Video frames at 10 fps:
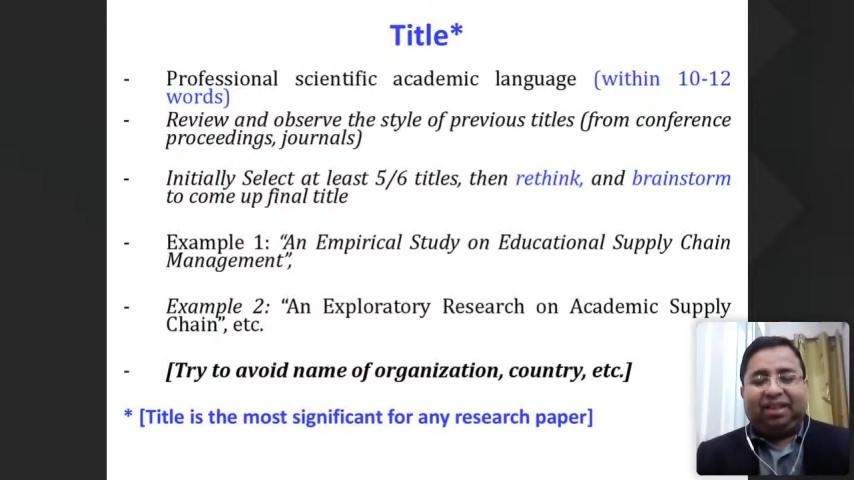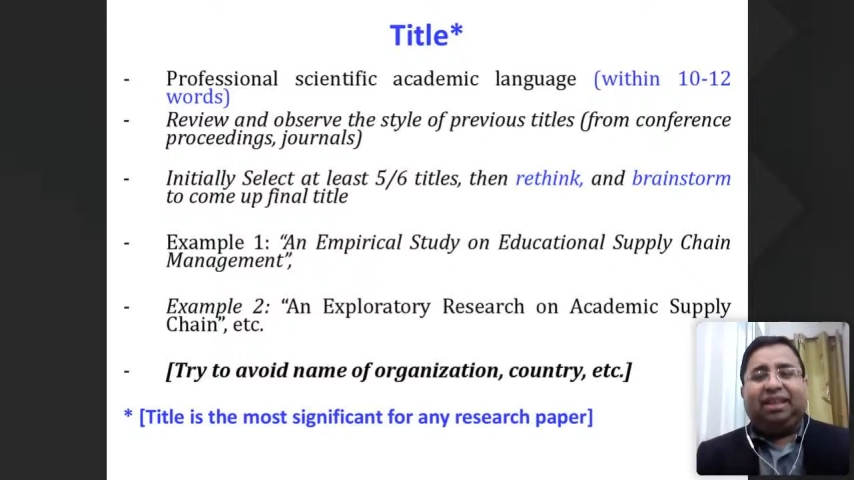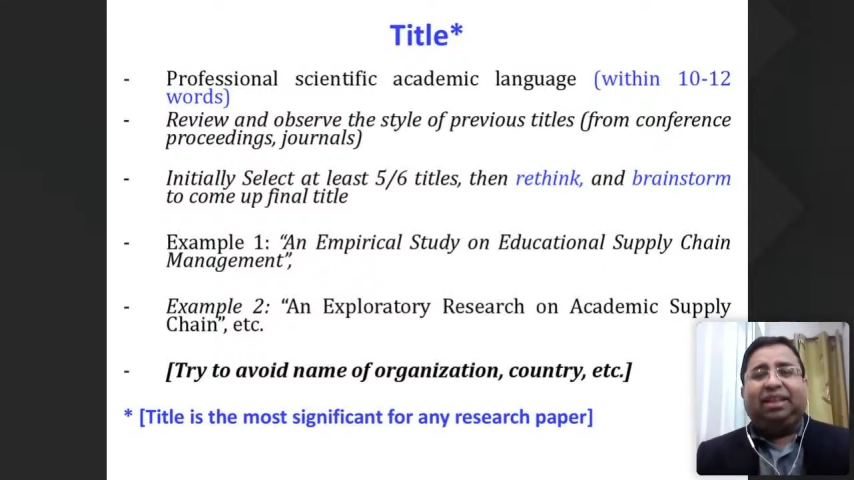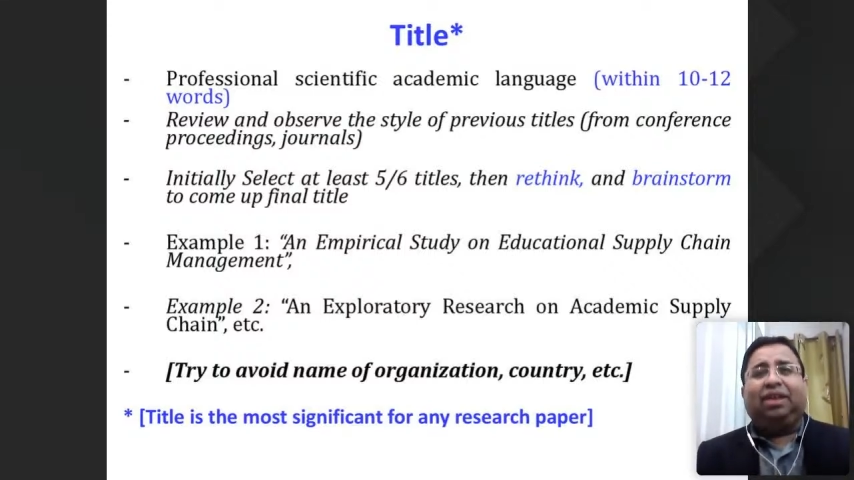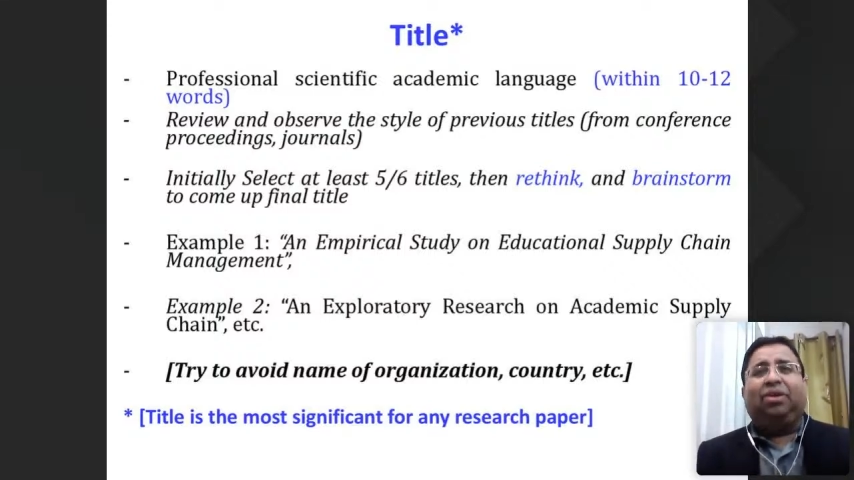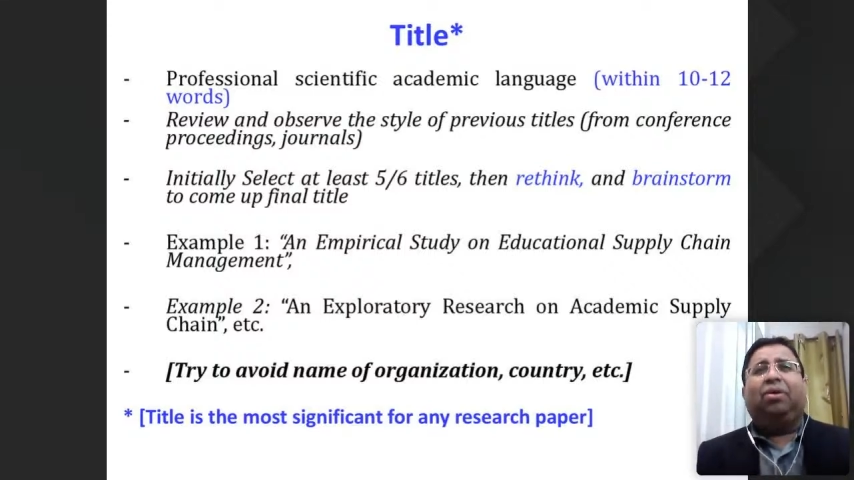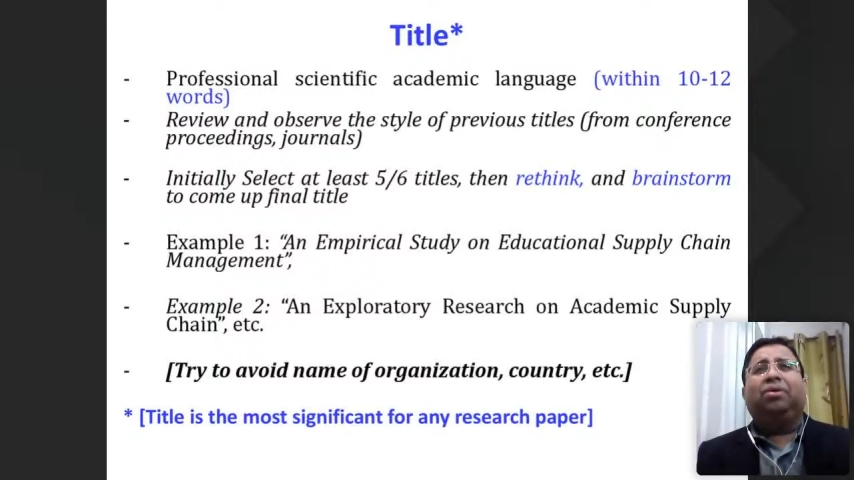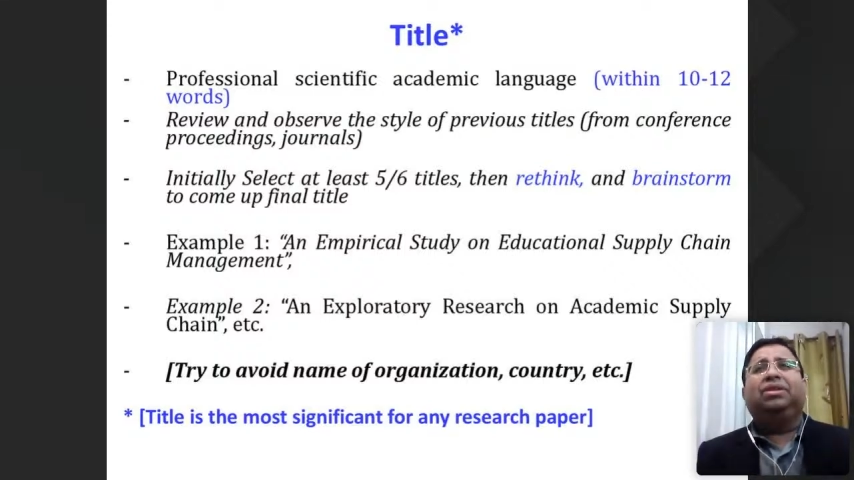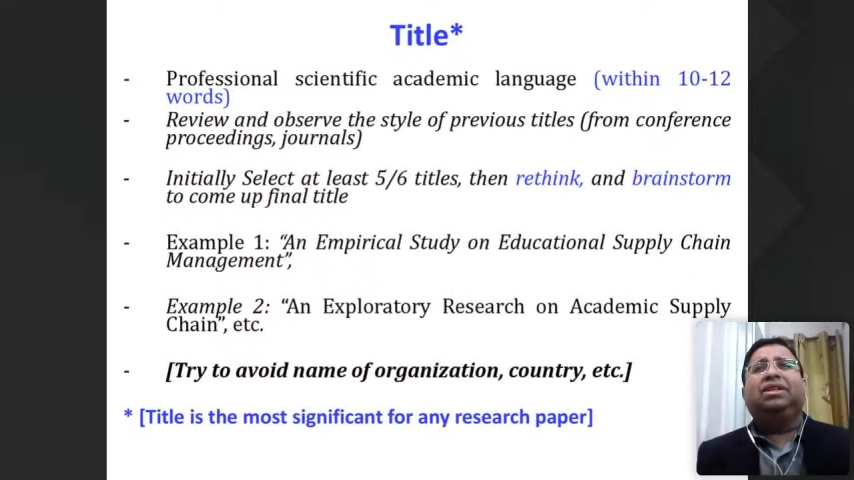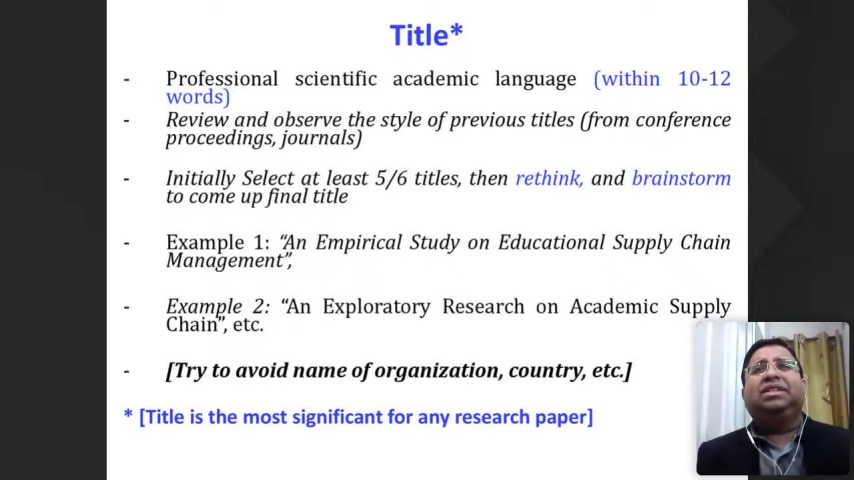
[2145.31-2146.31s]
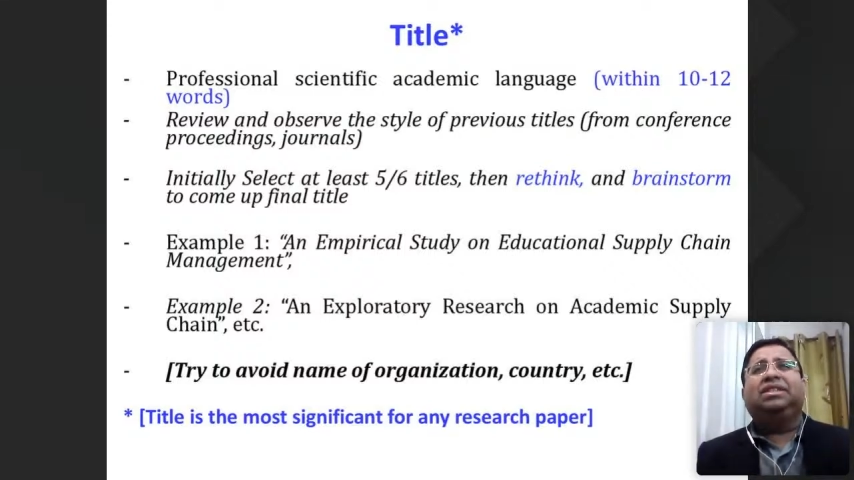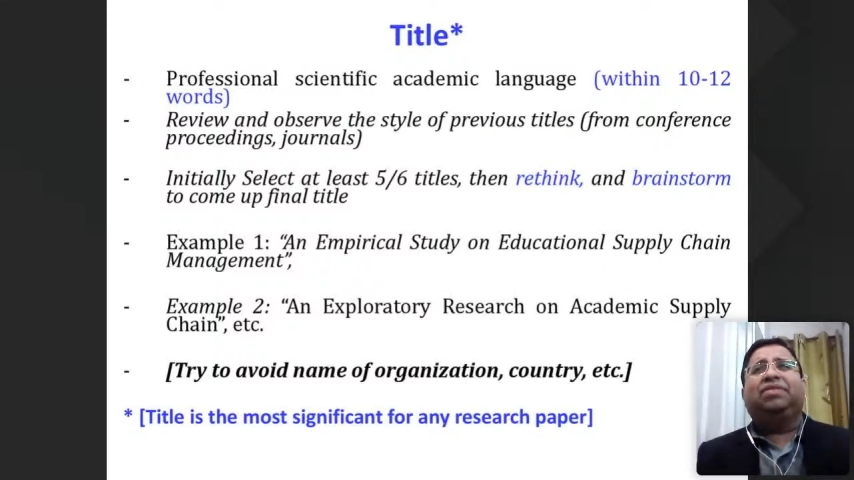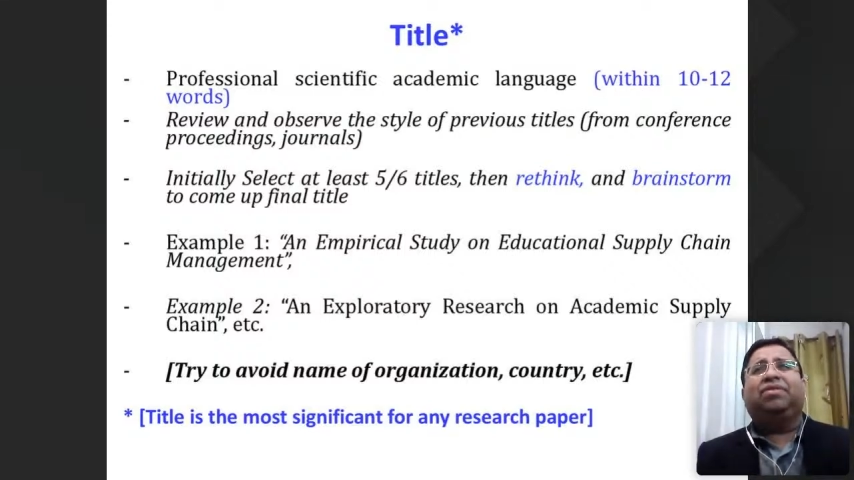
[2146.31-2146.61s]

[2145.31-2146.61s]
They think that, oh, this is